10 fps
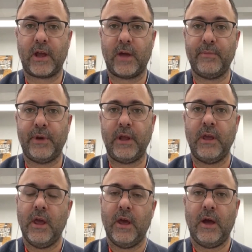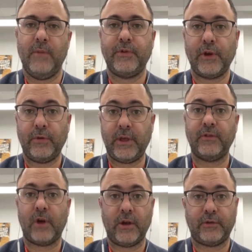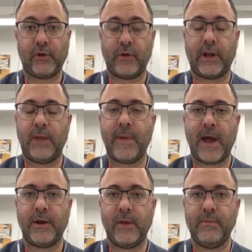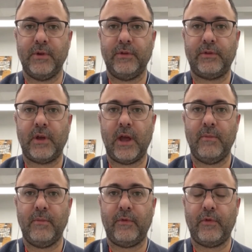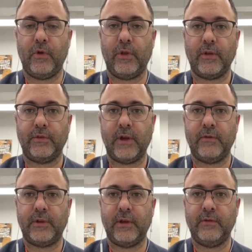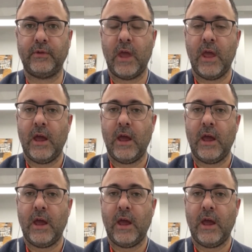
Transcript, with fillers: that company. Um, so these are historically bad numbers um, for the Conservatives.